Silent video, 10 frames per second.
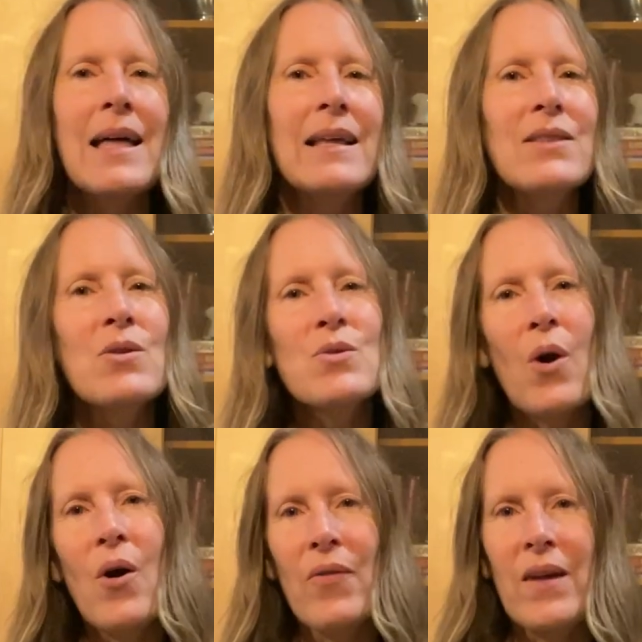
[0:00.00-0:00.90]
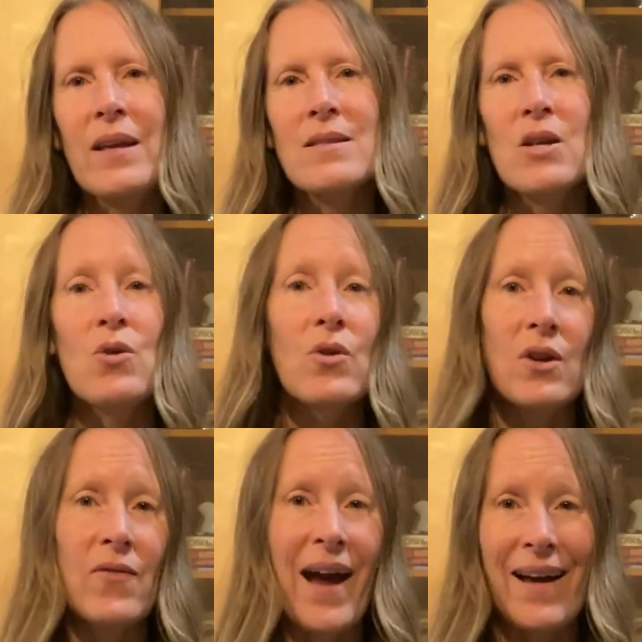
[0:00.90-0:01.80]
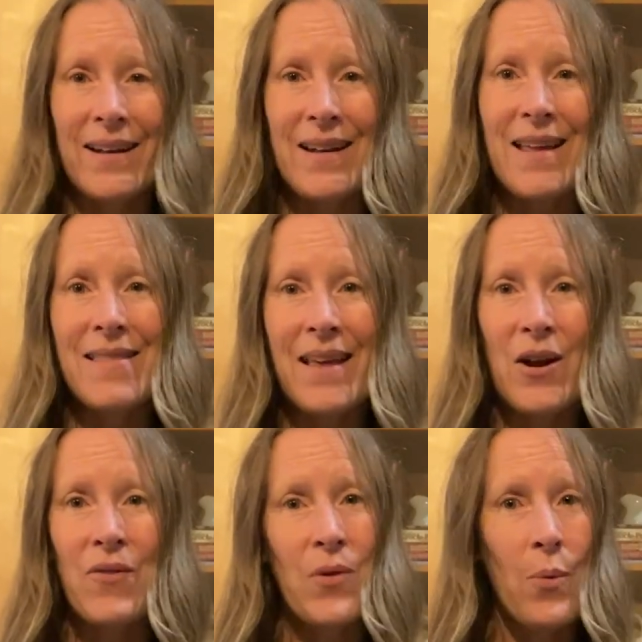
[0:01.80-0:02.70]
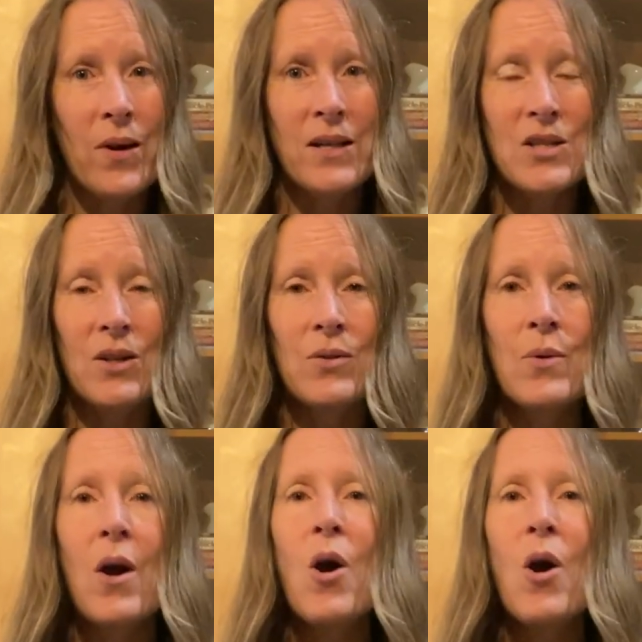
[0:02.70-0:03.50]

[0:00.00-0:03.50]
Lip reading: Like those are all things that you could have added in there if you wanted to,